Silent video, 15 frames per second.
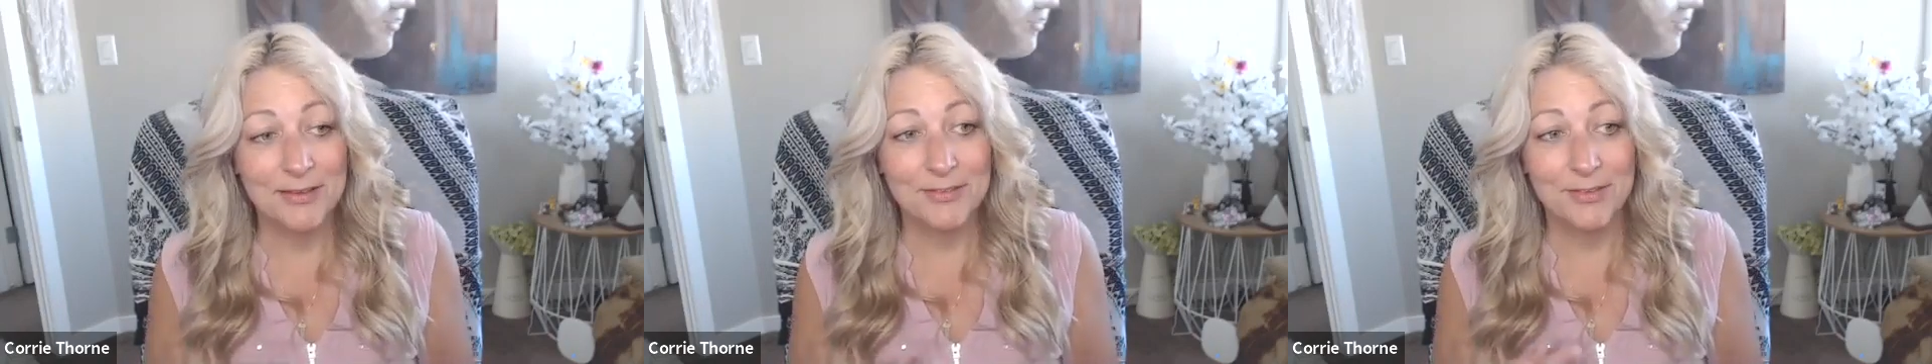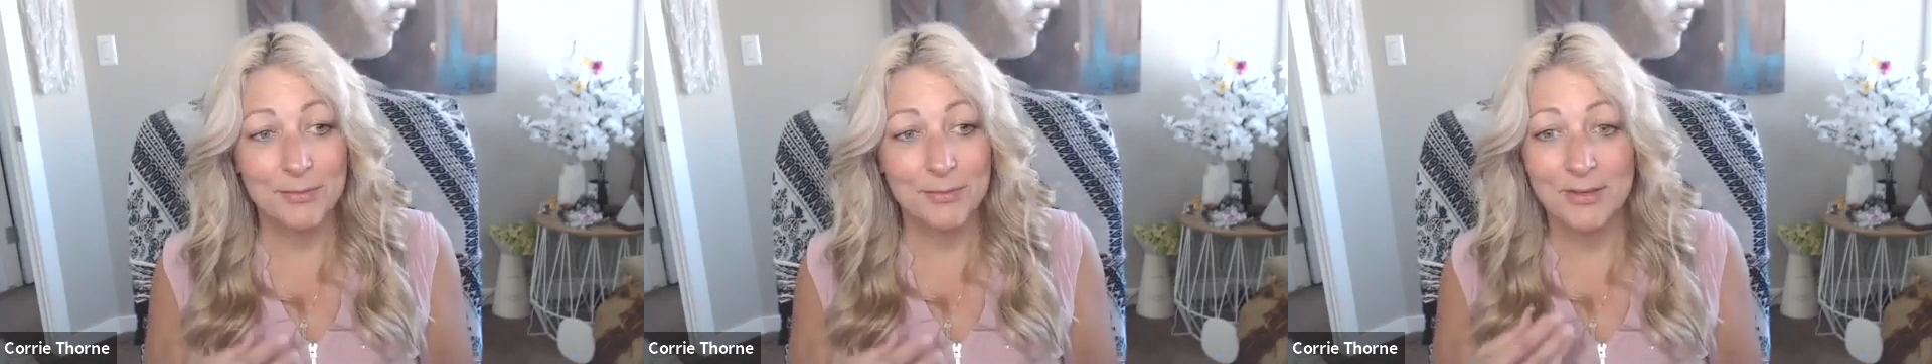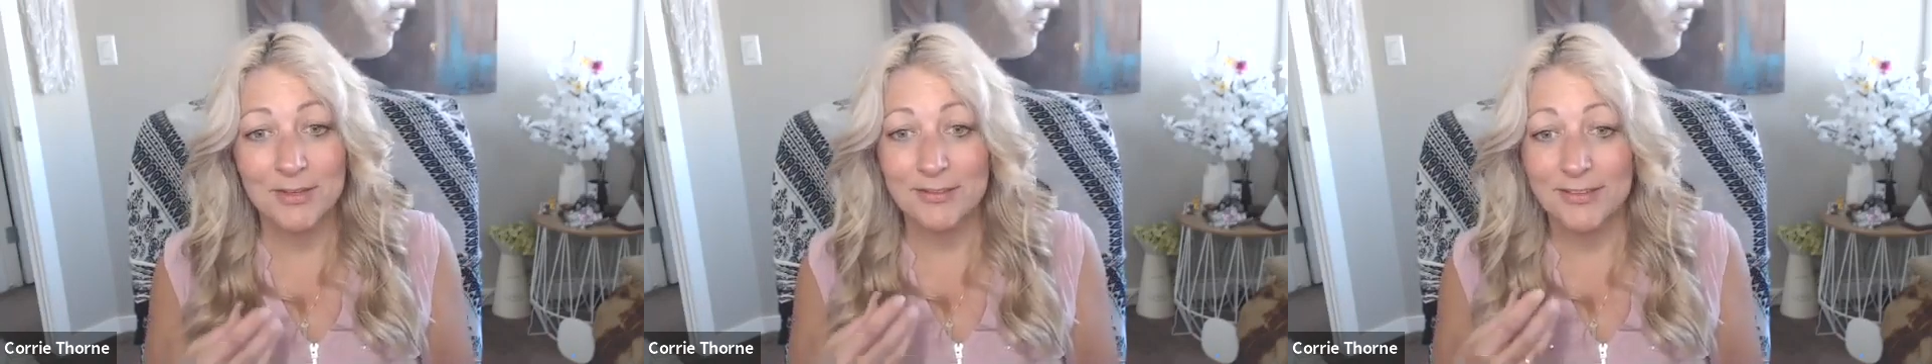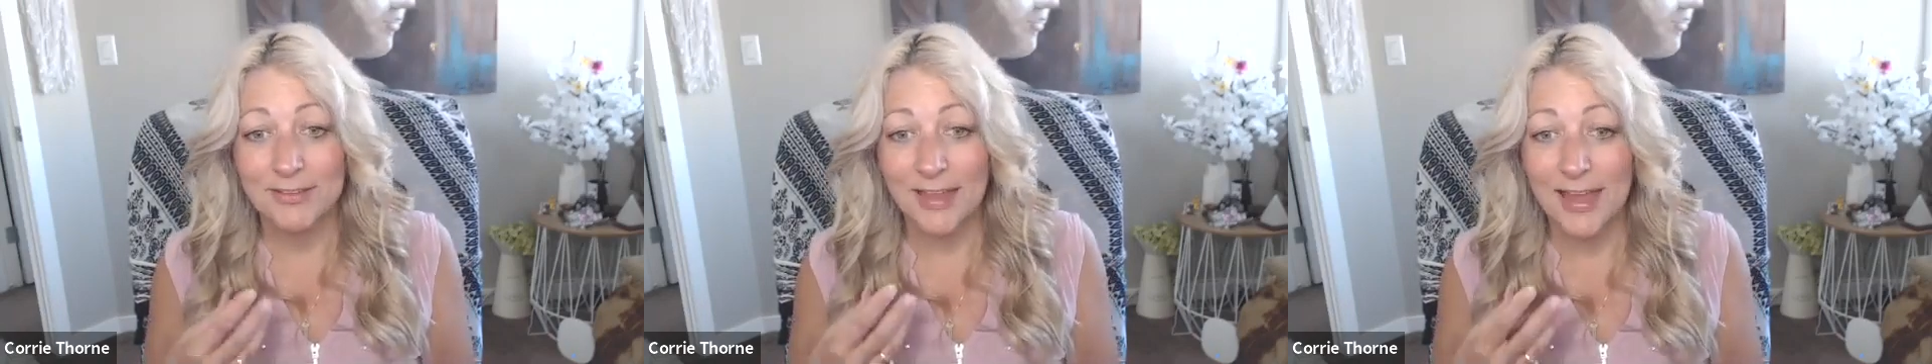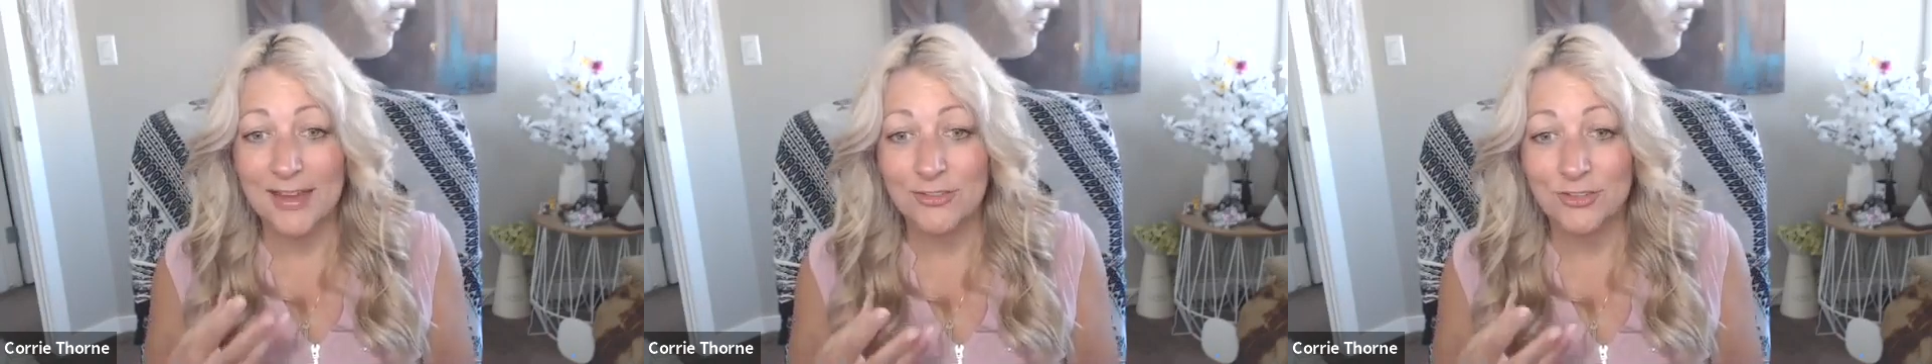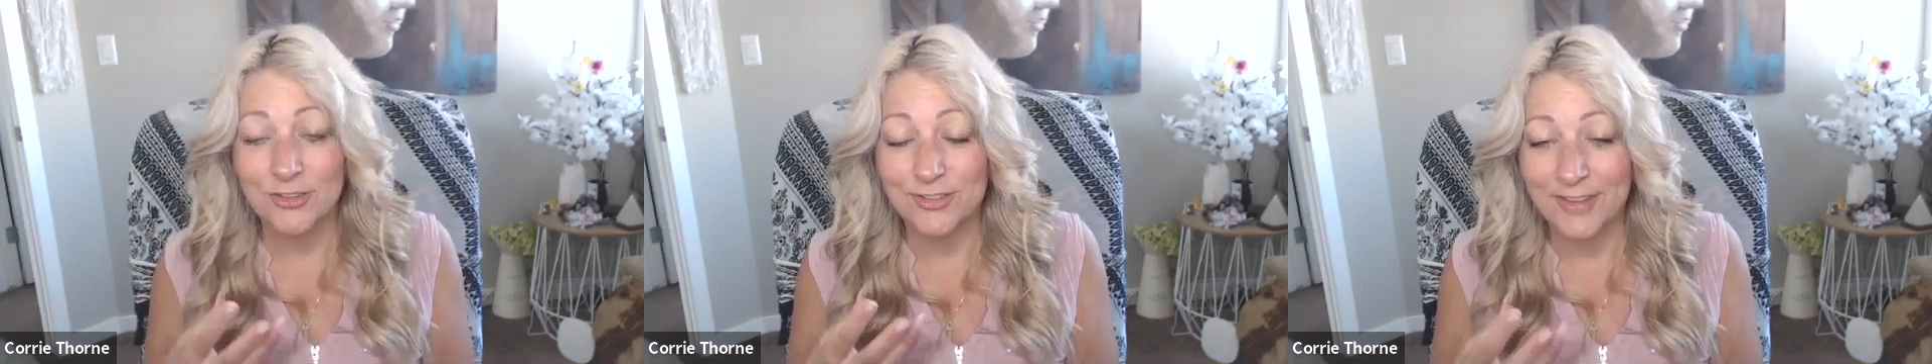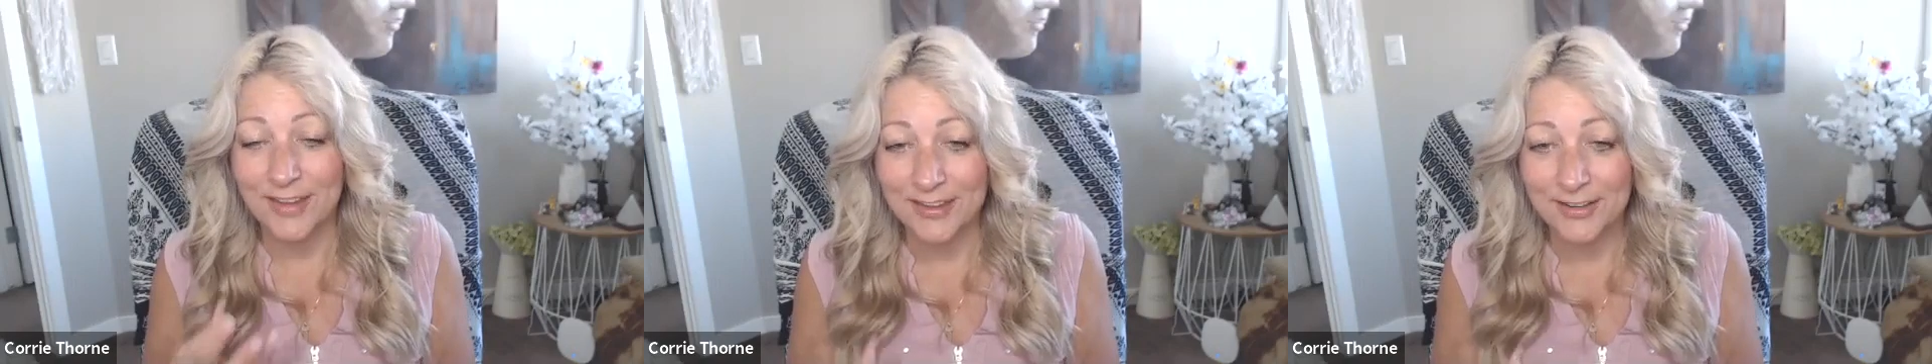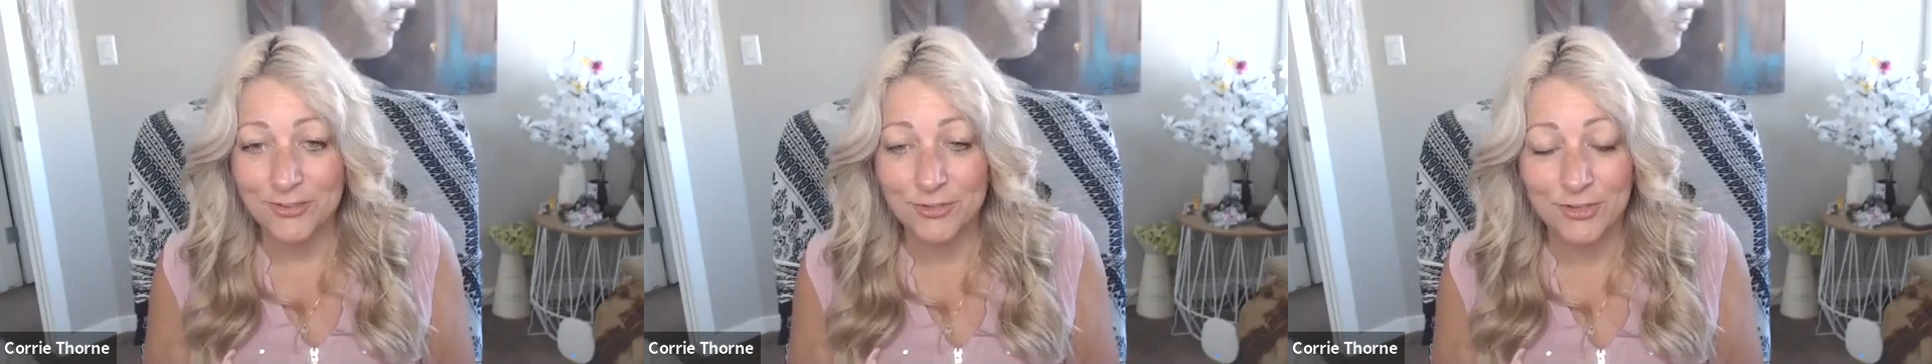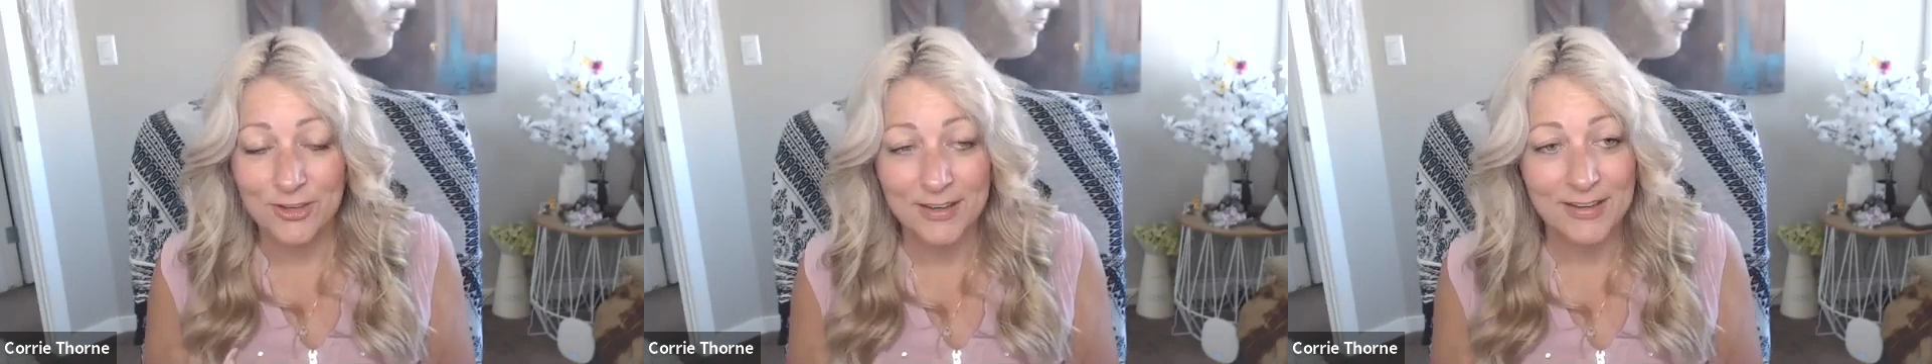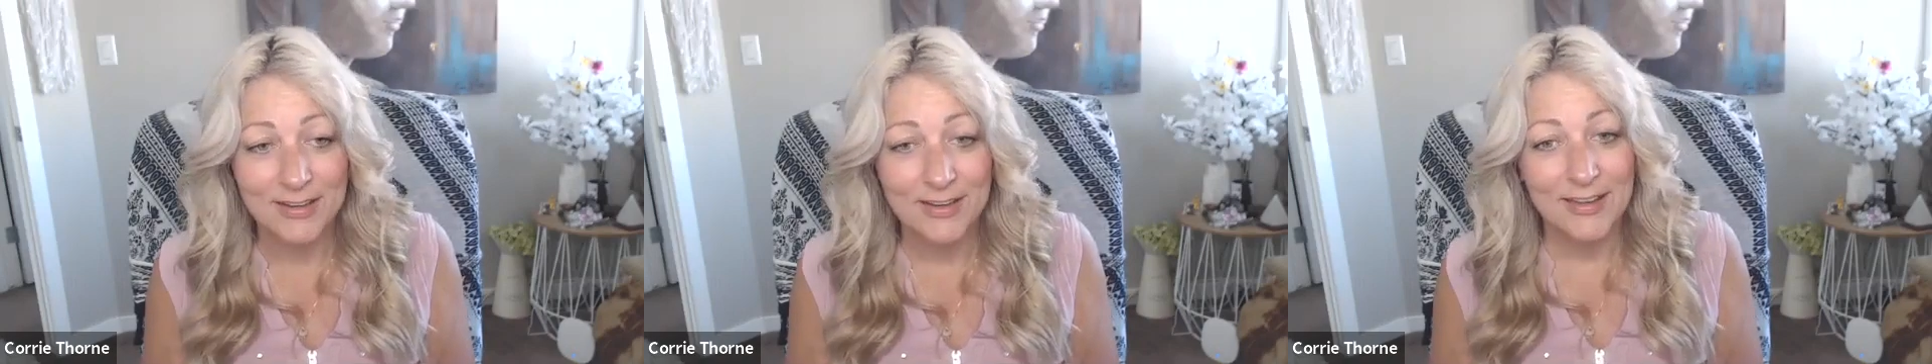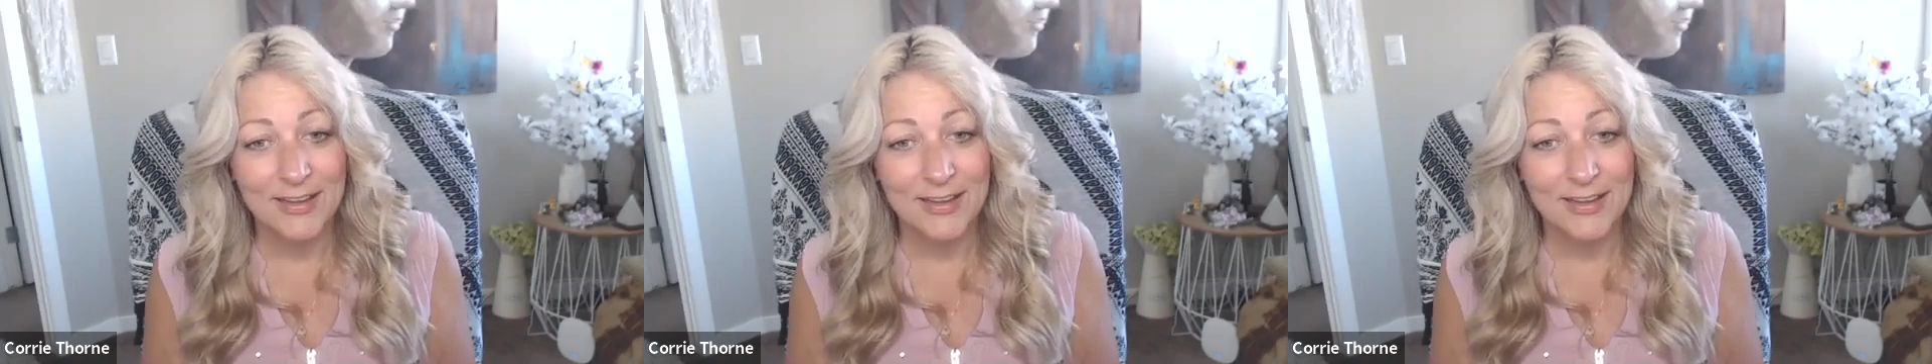some of this anxious energy